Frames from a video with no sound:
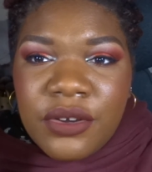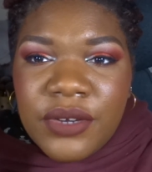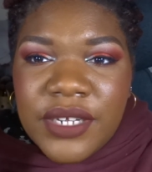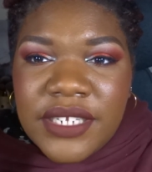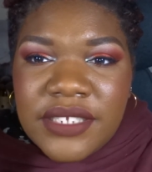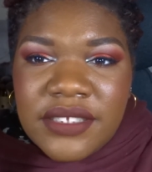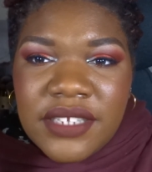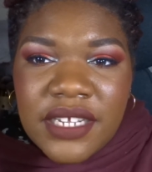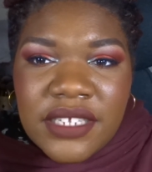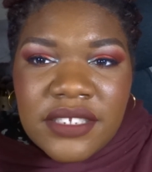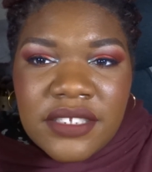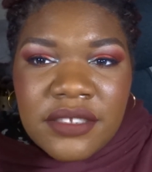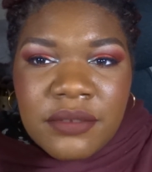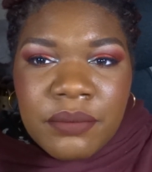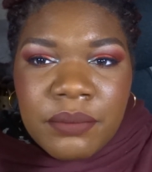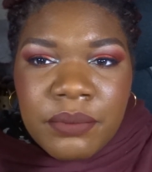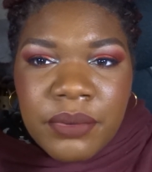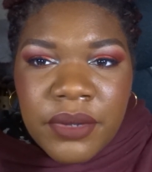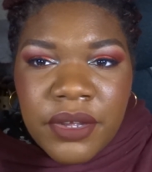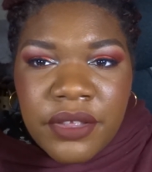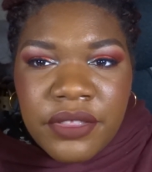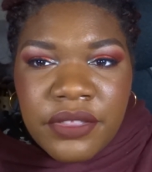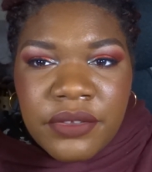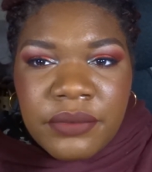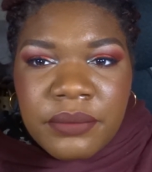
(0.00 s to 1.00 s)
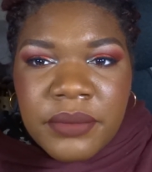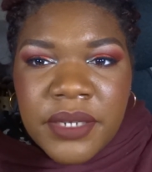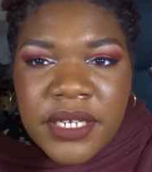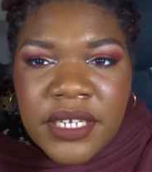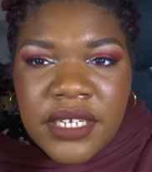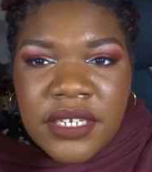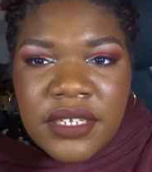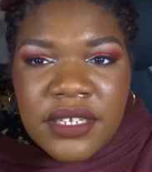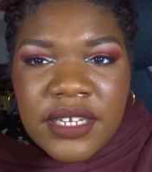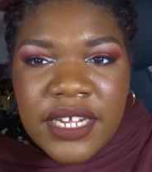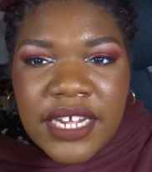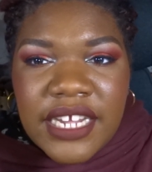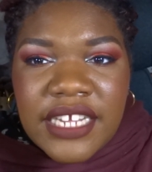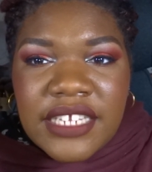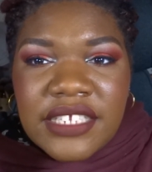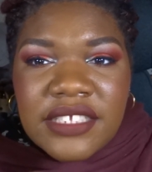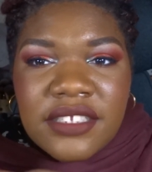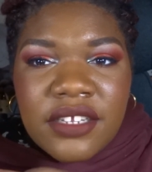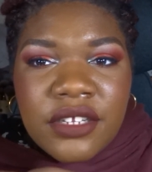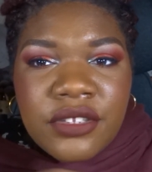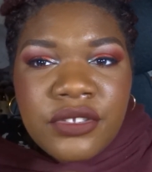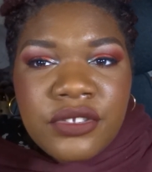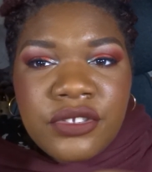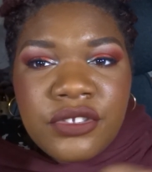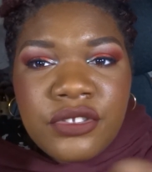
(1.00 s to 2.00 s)
it doesn't bother me that it's
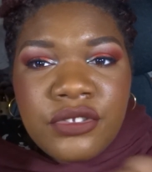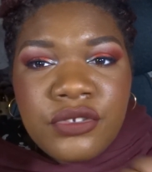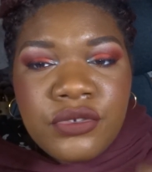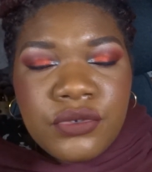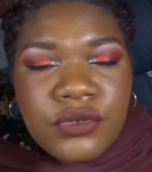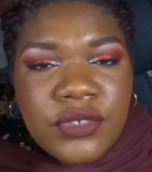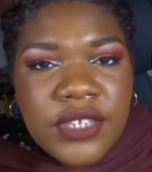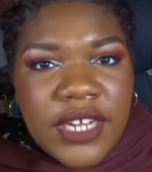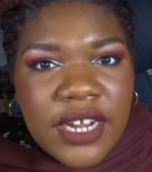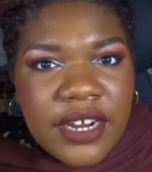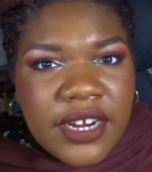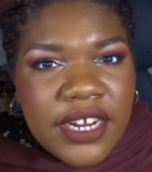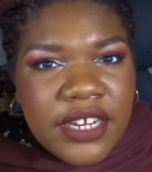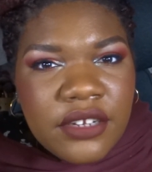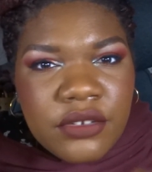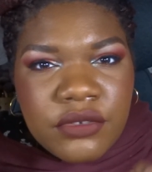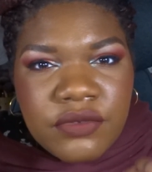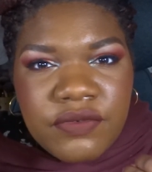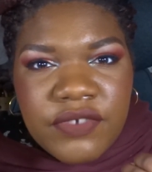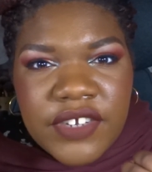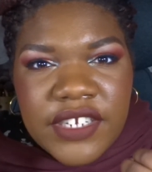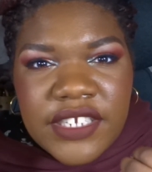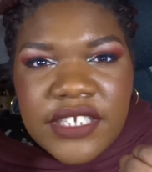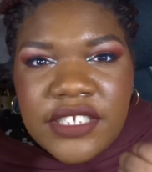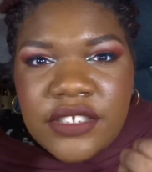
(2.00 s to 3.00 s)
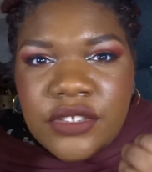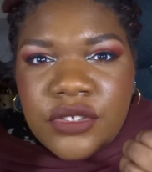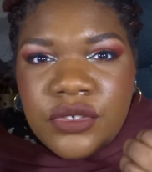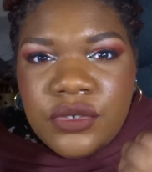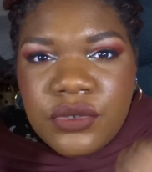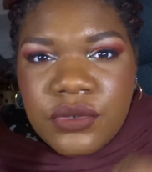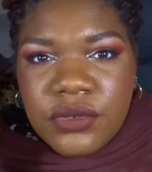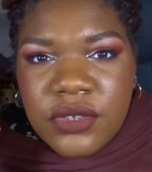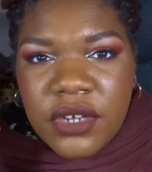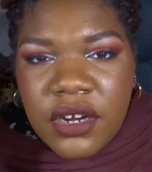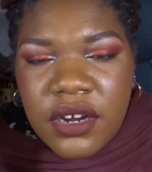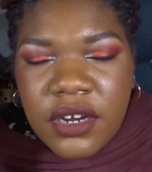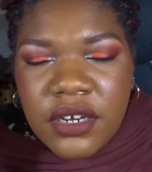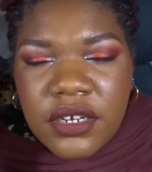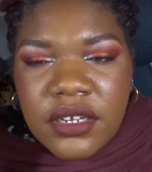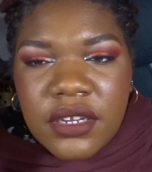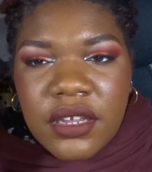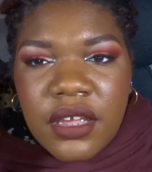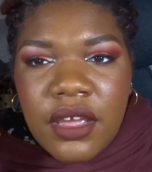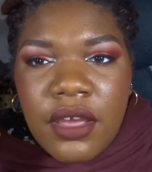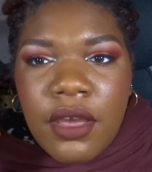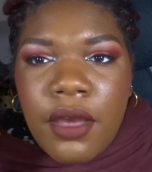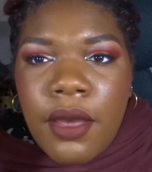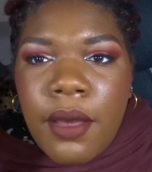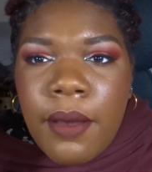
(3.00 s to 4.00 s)
not too dark. I don't find it too dark,
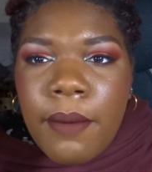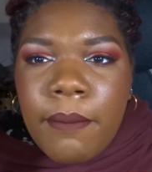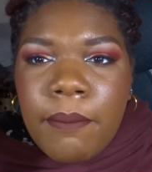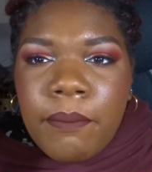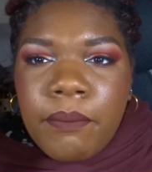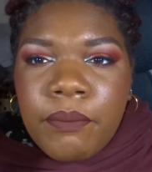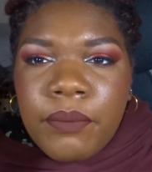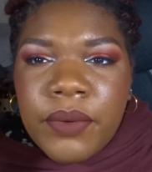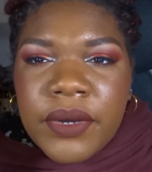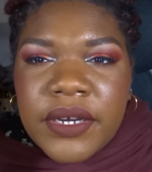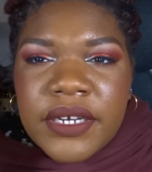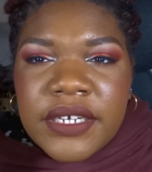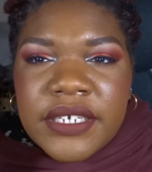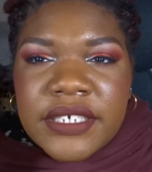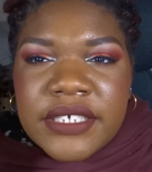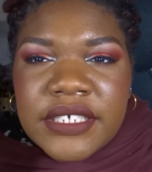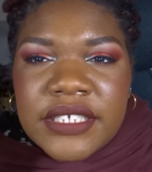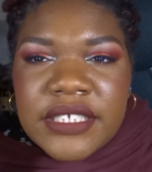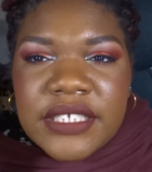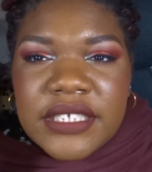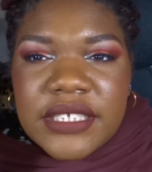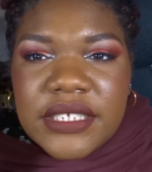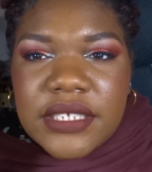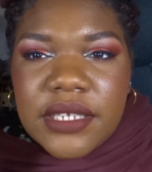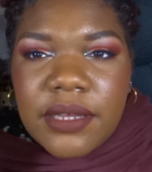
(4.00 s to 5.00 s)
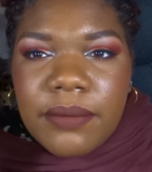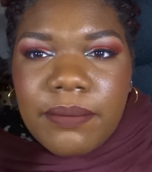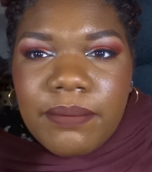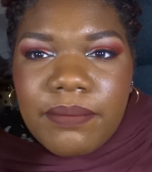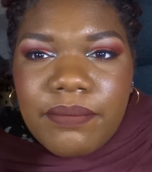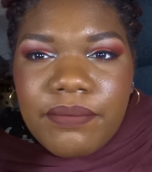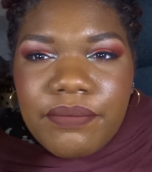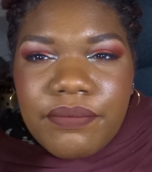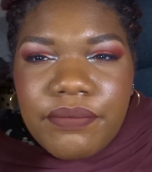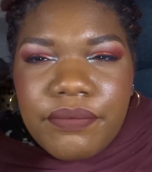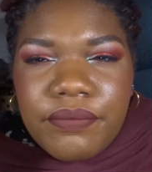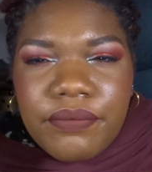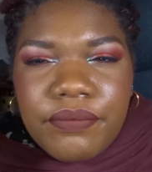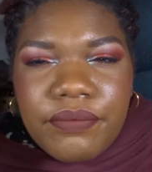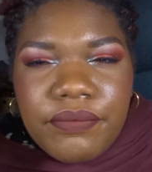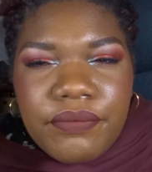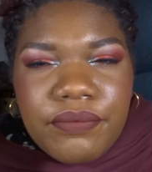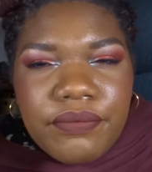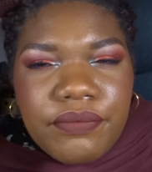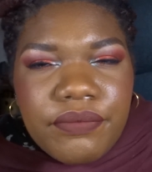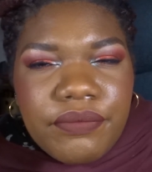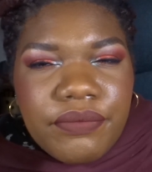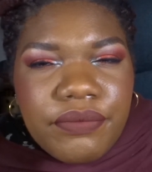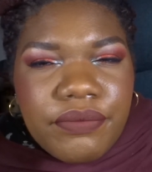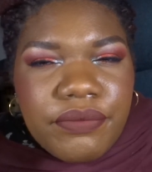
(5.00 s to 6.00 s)
but
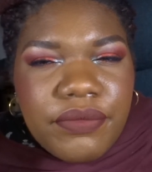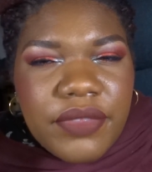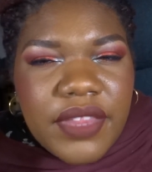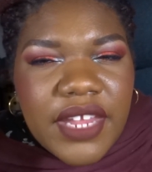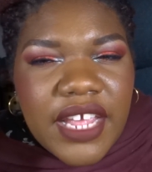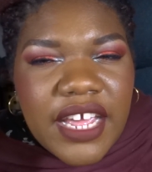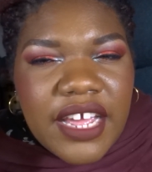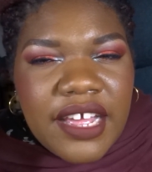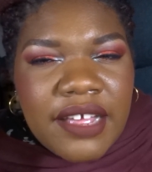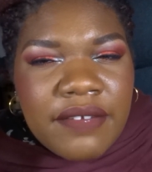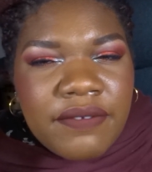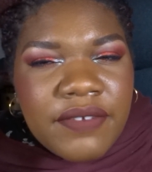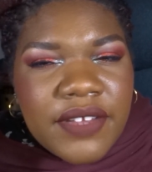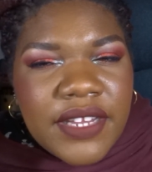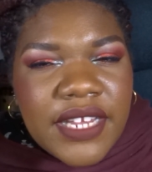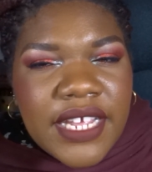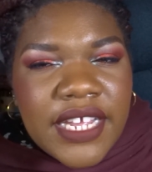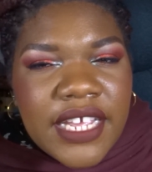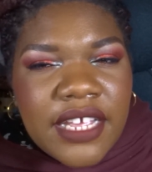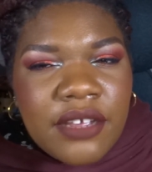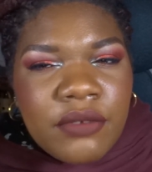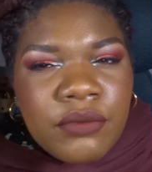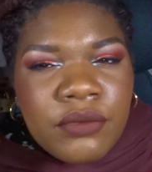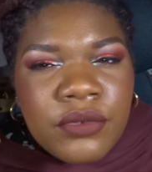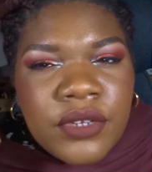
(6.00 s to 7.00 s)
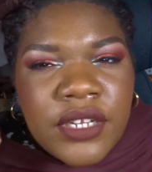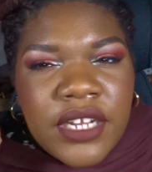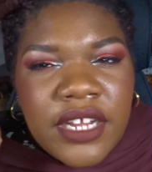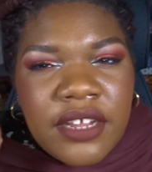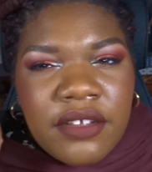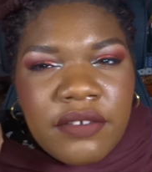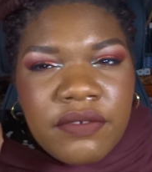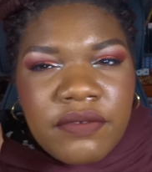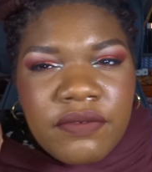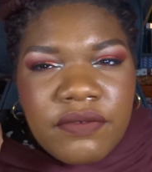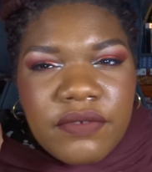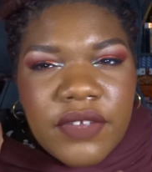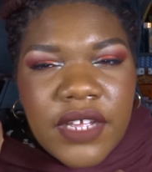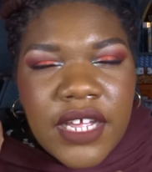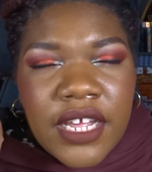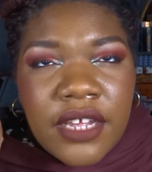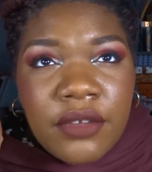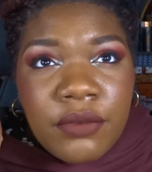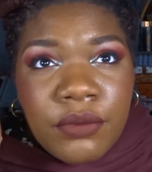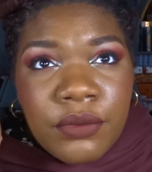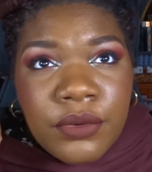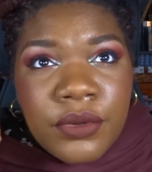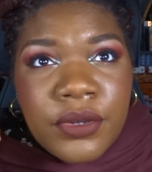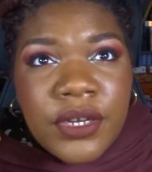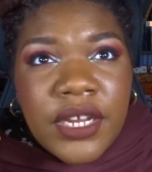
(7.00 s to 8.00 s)
I feel like I would have
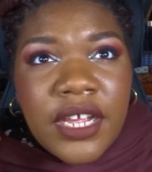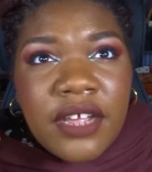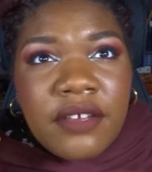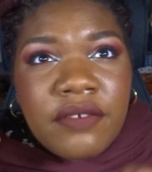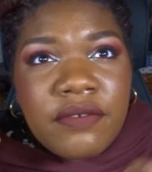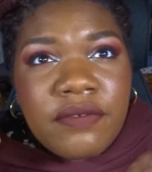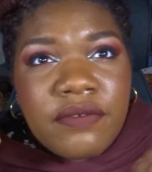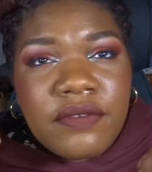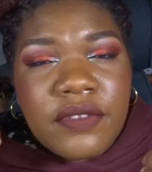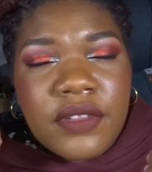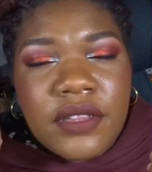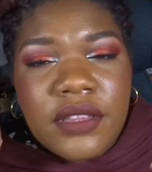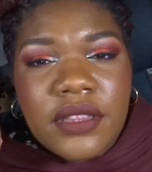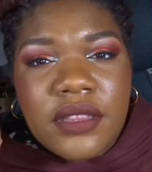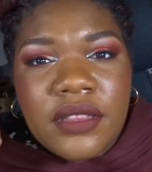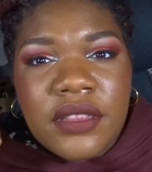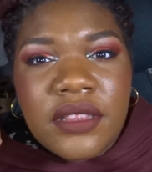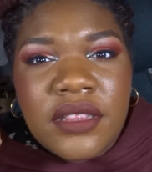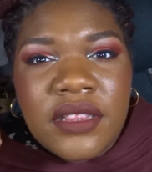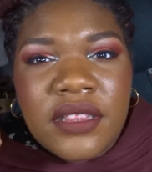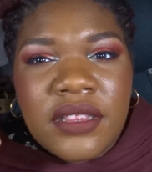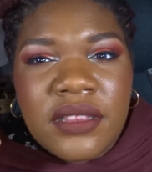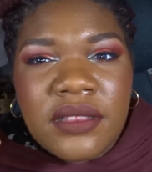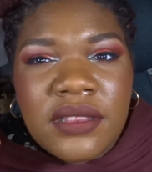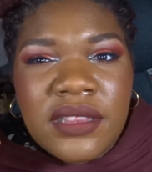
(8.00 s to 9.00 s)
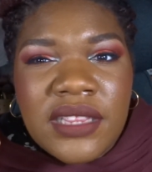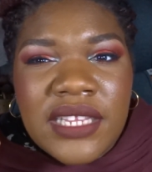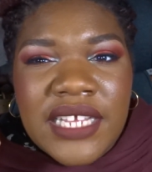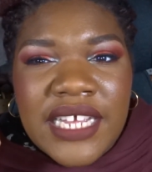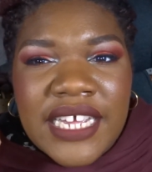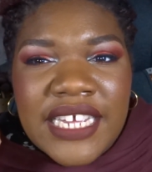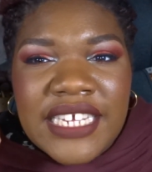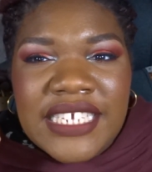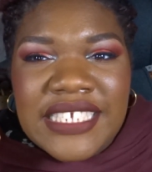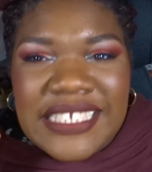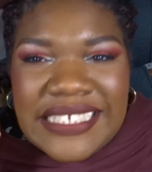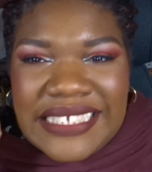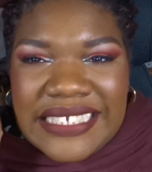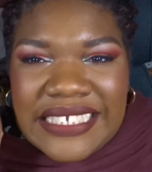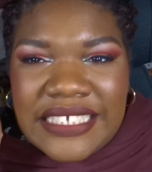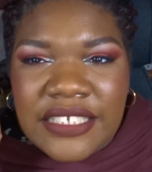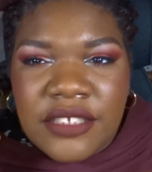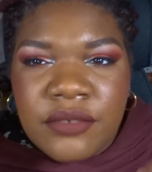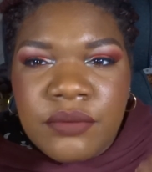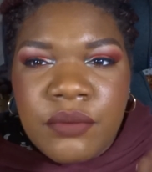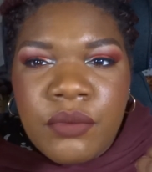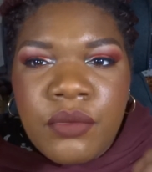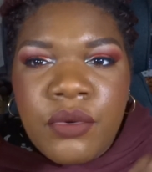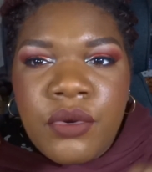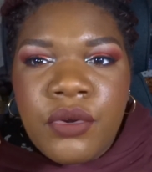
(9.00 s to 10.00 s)
liked
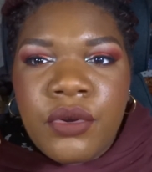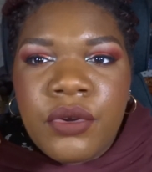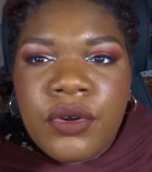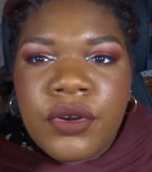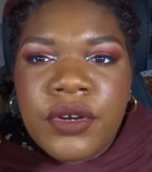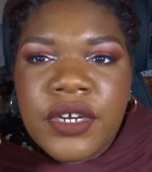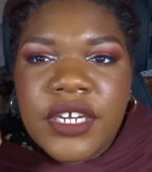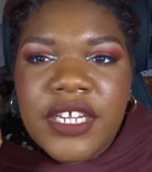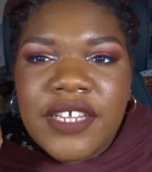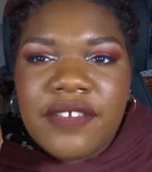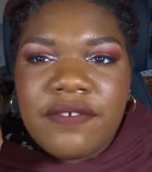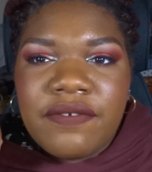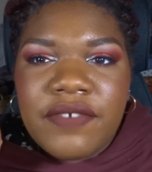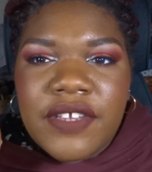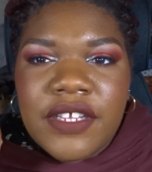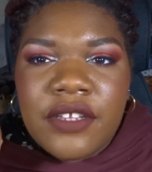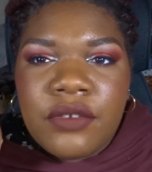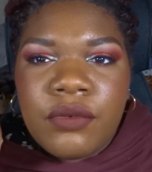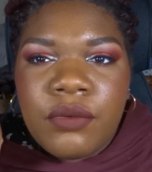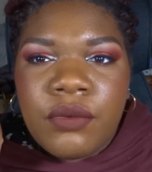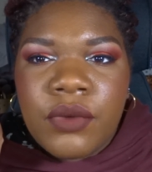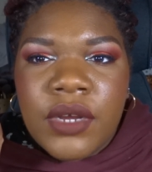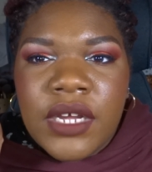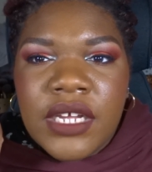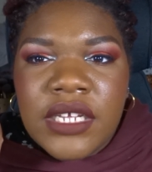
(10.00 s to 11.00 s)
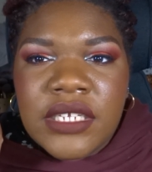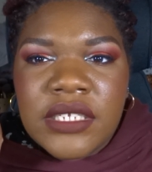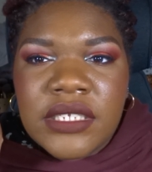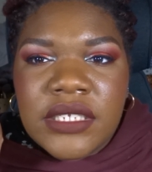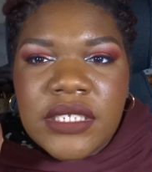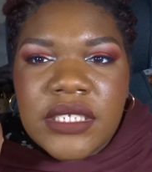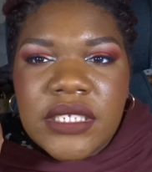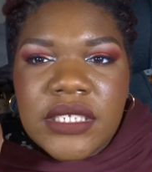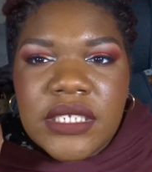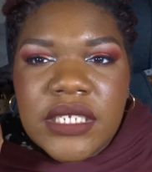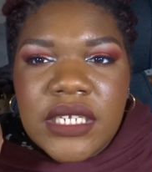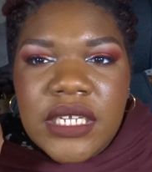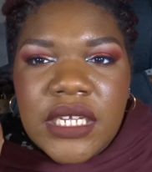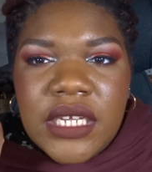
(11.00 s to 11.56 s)
it more if it was